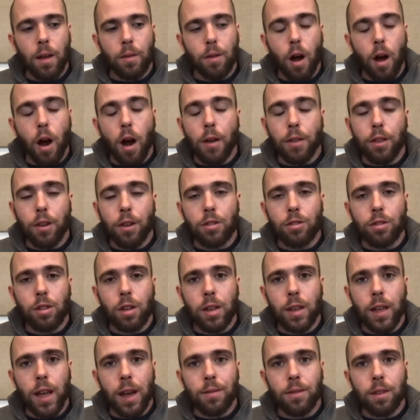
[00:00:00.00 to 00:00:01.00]
authors
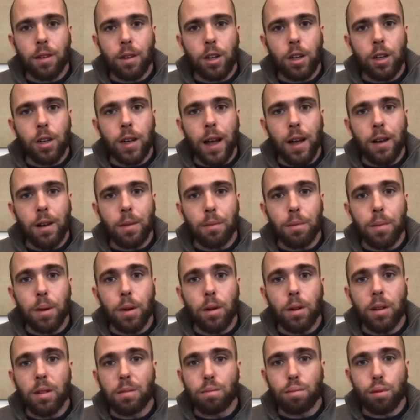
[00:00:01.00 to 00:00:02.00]
really have to learn how to
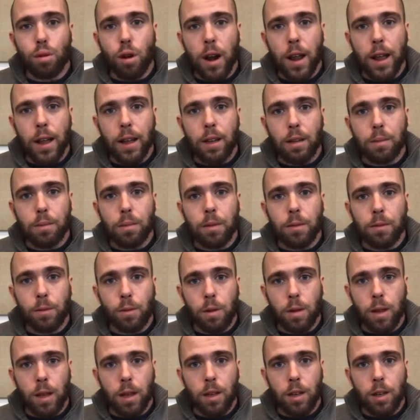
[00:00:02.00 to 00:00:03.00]
build a brand
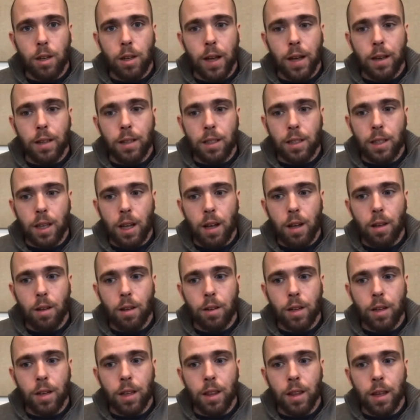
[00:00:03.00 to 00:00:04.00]
before they learn how to sell
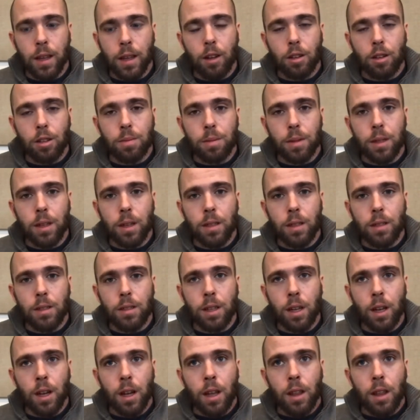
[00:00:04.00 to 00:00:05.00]
or anything else
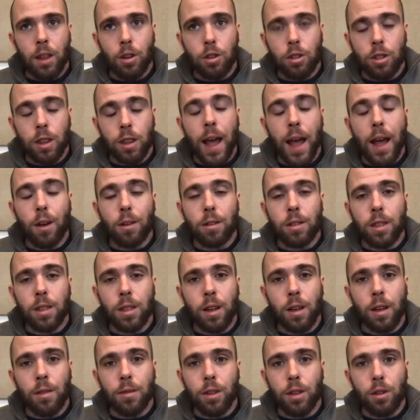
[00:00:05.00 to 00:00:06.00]
because there's a
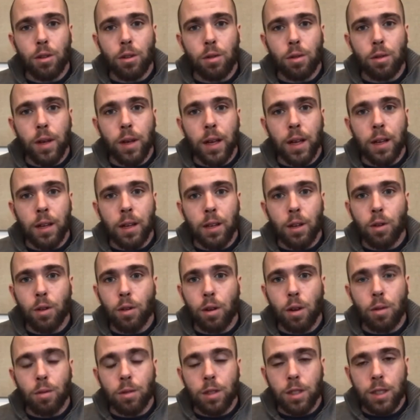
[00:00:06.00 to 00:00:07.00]
thousand of you in
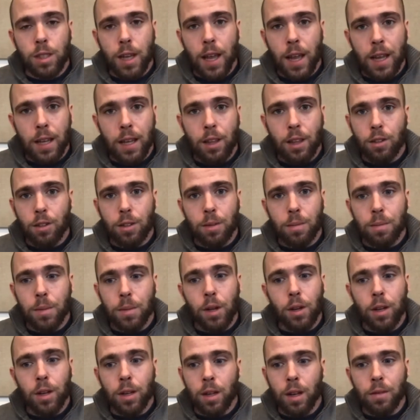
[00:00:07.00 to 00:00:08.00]
your own state a
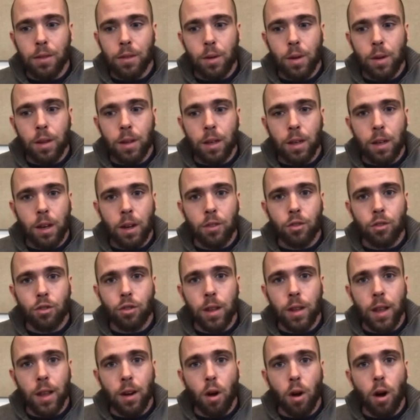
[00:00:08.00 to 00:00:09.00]
million of you in the
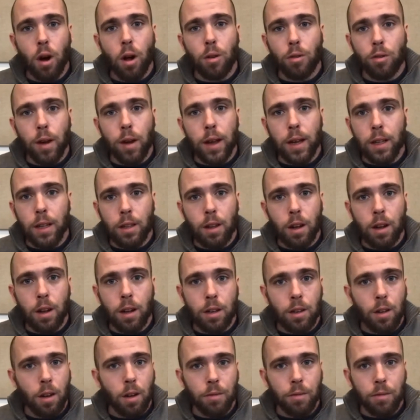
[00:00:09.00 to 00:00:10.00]
country that all write young
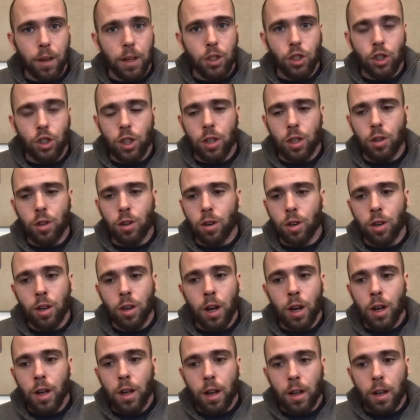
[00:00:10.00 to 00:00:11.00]
adult fiction or
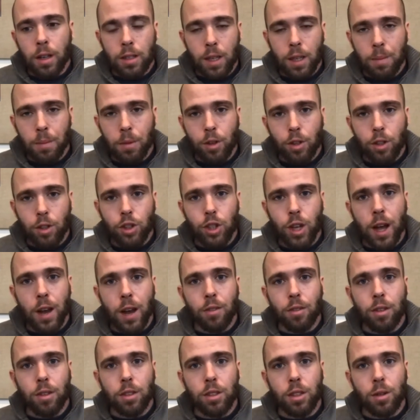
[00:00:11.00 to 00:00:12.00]
a similar
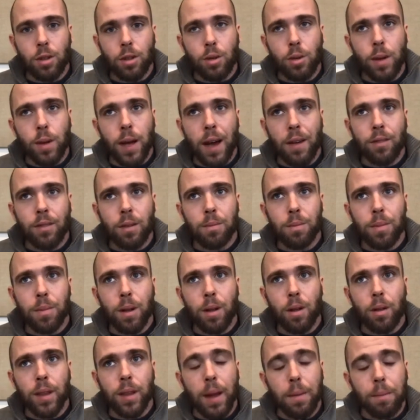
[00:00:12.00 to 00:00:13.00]
genre so you have to
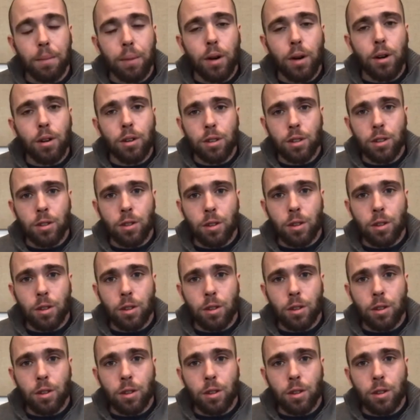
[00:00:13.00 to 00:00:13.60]
build that personal